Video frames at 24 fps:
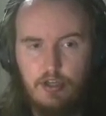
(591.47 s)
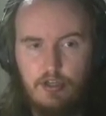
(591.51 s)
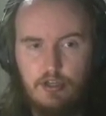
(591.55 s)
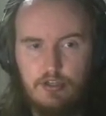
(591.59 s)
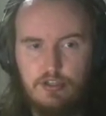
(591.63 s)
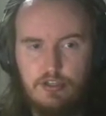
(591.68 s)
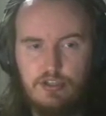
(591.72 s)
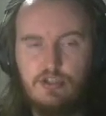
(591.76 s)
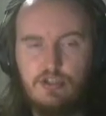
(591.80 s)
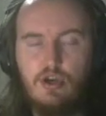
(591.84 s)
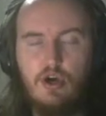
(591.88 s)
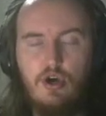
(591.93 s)

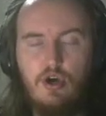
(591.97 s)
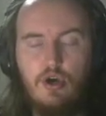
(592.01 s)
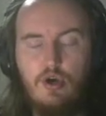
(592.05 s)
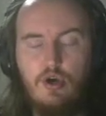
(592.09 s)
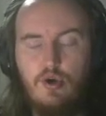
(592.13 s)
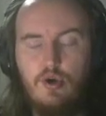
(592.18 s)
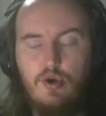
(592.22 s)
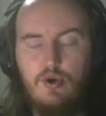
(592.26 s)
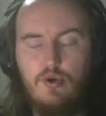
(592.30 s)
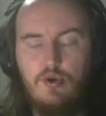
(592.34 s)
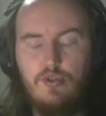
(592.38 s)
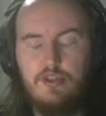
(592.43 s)

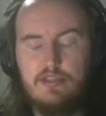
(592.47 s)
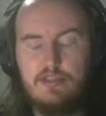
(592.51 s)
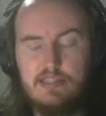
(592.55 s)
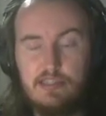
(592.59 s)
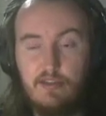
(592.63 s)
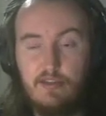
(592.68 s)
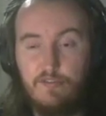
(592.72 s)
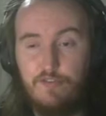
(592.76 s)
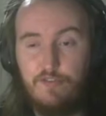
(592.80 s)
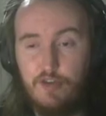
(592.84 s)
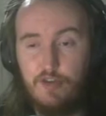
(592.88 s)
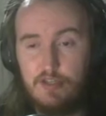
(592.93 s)
So this
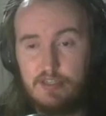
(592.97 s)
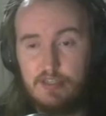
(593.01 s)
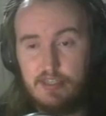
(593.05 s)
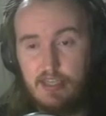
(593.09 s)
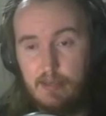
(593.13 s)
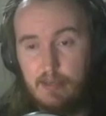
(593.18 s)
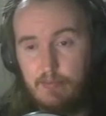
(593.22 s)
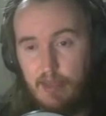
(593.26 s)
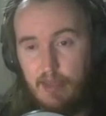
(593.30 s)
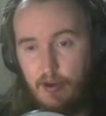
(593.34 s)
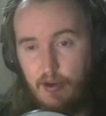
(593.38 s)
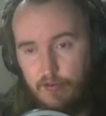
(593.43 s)
is the first
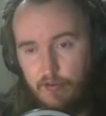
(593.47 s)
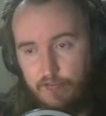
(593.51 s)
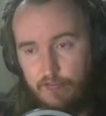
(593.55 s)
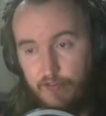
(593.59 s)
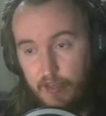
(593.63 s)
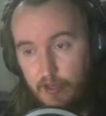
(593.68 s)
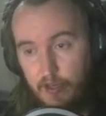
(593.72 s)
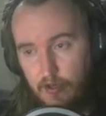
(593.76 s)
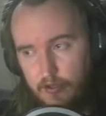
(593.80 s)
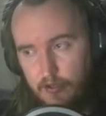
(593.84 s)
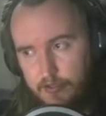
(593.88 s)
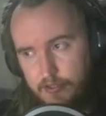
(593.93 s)
scheme they
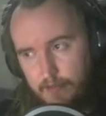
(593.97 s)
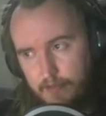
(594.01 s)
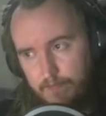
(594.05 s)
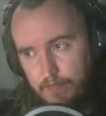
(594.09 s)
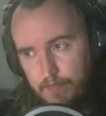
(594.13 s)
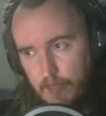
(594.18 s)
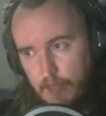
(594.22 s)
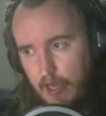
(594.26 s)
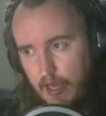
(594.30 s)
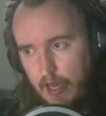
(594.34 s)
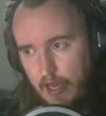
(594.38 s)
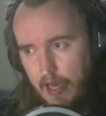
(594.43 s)
revealed.
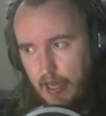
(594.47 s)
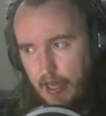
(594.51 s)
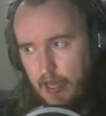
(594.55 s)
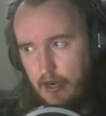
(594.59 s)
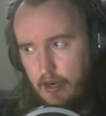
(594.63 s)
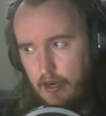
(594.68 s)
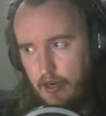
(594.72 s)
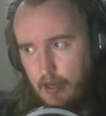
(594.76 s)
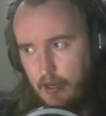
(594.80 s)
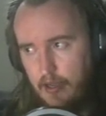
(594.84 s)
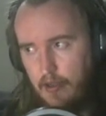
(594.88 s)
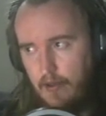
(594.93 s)

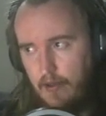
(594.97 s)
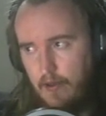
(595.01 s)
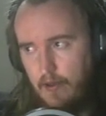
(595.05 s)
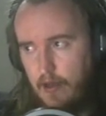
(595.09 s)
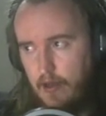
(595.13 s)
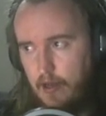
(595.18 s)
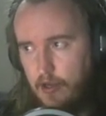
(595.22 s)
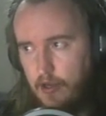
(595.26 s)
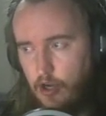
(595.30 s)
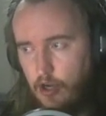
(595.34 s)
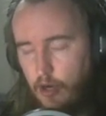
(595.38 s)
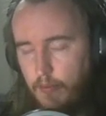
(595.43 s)
and
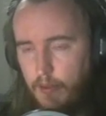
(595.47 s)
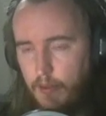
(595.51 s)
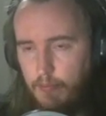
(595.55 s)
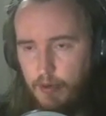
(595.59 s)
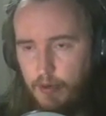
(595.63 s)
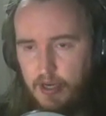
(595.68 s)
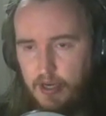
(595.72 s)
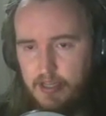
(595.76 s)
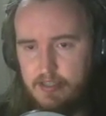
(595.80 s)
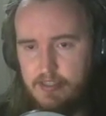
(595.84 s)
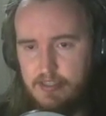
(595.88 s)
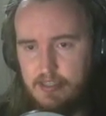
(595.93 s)
got me
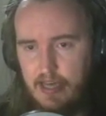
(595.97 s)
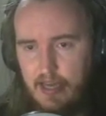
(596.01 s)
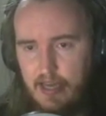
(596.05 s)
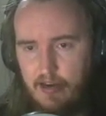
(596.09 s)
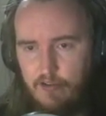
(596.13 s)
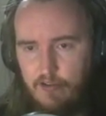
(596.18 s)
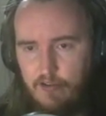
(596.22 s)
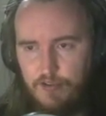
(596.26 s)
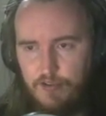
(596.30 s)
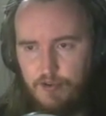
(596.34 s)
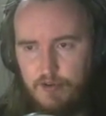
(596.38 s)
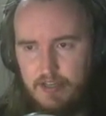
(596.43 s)
pretty
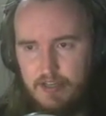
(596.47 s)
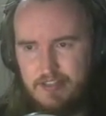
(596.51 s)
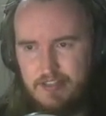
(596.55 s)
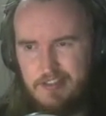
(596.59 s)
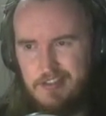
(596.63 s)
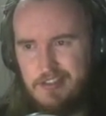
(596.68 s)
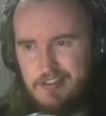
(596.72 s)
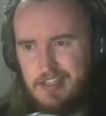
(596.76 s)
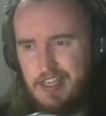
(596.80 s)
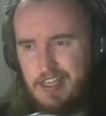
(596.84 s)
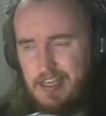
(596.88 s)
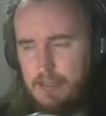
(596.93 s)
excited for the rest of
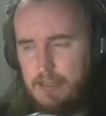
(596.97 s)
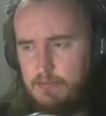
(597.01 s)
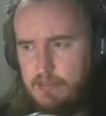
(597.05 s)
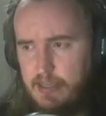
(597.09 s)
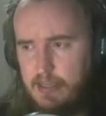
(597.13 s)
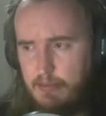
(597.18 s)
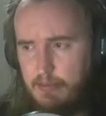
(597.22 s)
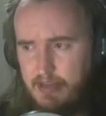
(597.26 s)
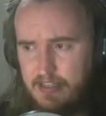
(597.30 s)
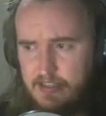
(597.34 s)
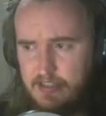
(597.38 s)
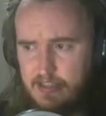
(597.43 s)
the schemes.
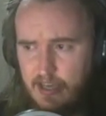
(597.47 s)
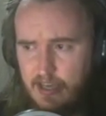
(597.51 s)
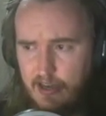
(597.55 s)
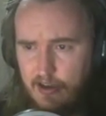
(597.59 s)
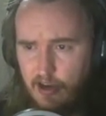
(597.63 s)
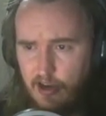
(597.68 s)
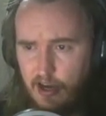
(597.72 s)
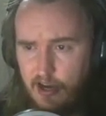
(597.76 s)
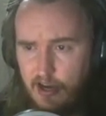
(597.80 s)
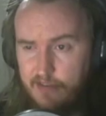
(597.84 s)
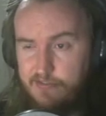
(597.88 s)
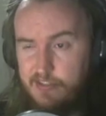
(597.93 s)
I must say,
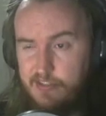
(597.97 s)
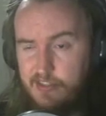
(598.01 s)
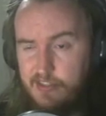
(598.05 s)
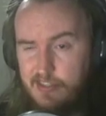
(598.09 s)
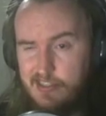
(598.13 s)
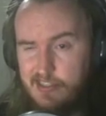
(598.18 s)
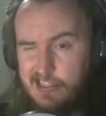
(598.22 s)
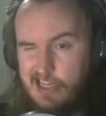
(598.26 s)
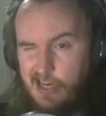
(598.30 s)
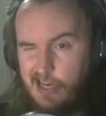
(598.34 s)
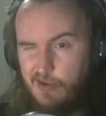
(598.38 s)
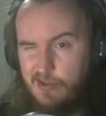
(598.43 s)
after
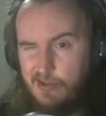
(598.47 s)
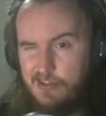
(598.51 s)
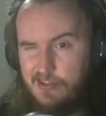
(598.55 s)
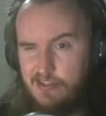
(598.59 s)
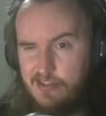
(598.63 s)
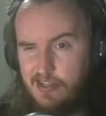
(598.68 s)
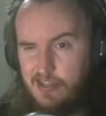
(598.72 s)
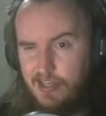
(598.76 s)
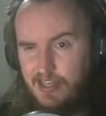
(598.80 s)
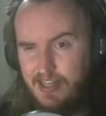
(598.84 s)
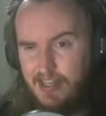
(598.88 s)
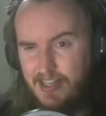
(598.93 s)
this, I
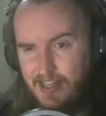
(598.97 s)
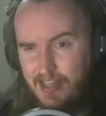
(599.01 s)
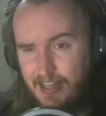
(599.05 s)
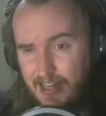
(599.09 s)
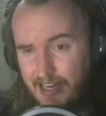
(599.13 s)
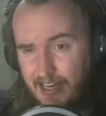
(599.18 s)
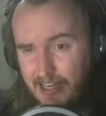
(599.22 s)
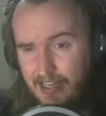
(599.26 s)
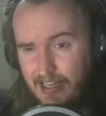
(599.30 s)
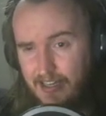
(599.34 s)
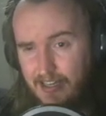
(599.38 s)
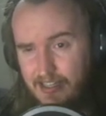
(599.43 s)
was
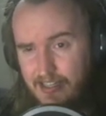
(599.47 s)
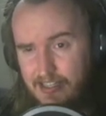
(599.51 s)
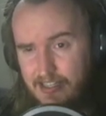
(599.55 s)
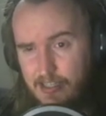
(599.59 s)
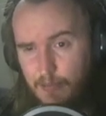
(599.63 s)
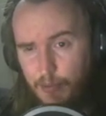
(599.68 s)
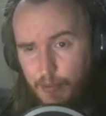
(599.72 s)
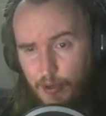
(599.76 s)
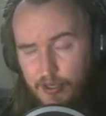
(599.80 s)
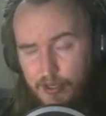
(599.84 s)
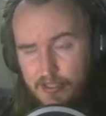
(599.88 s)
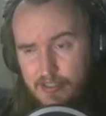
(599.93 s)
kind of
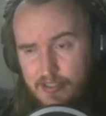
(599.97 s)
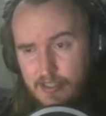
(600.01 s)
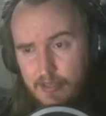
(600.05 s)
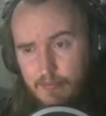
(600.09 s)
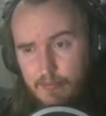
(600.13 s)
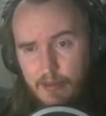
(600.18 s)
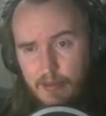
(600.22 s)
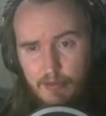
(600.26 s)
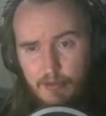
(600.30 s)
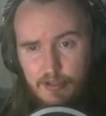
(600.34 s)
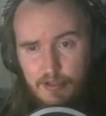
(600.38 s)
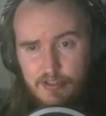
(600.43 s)

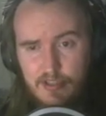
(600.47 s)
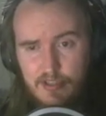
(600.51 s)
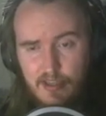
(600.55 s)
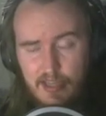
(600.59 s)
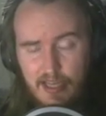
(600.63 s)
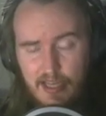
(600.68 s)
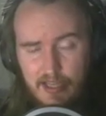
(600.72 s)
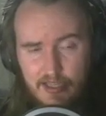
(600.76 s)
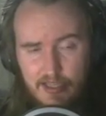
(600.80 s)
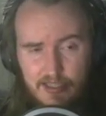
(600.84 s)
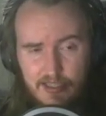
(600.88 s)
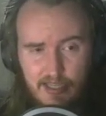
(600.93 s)
disappointed by most of
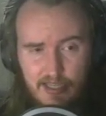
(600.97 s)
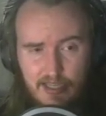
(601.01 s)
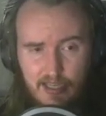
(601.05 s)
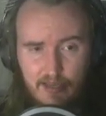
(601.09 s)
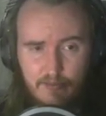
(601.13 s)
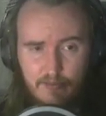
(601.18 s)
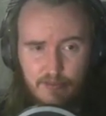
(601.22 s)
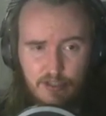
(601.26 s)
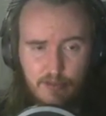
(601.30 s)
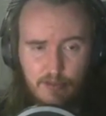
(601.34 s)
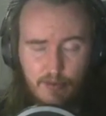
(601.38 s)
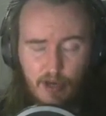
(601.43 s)
the other
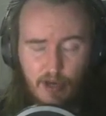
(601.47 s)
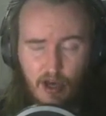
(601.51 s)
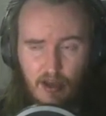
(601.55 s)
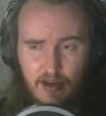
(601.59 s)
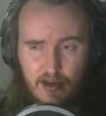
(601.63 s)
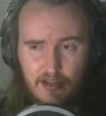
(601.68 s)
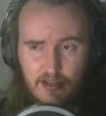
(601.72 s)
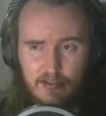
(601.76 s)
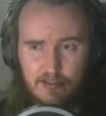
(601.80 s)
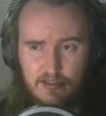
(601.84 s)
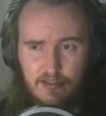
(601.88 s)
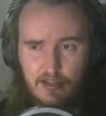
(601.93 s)
schemes, to be
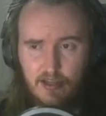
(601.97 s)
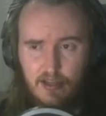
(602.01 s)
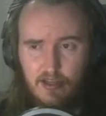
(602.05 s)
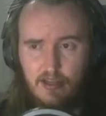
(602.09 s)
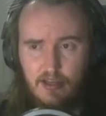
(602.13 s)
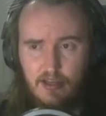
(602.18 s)
honest.